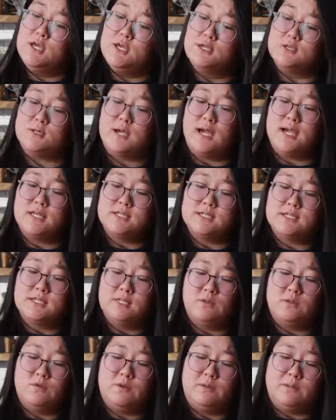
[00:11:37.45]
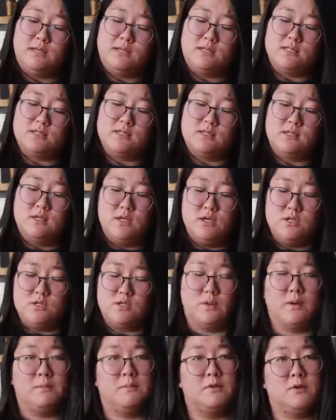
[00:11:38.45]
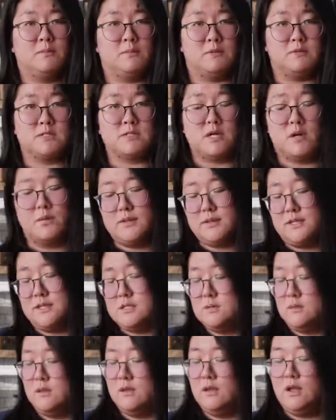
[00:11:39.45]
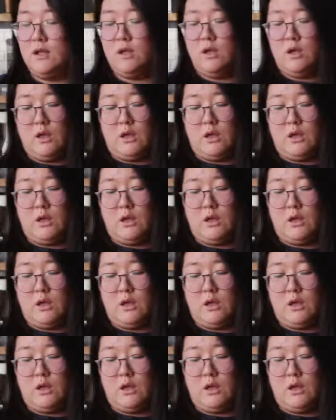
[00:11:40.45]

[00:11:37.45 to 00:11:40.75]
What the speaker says: So I just hit 3 minutes. So what I'm gonna do, I'm gonna start with this one,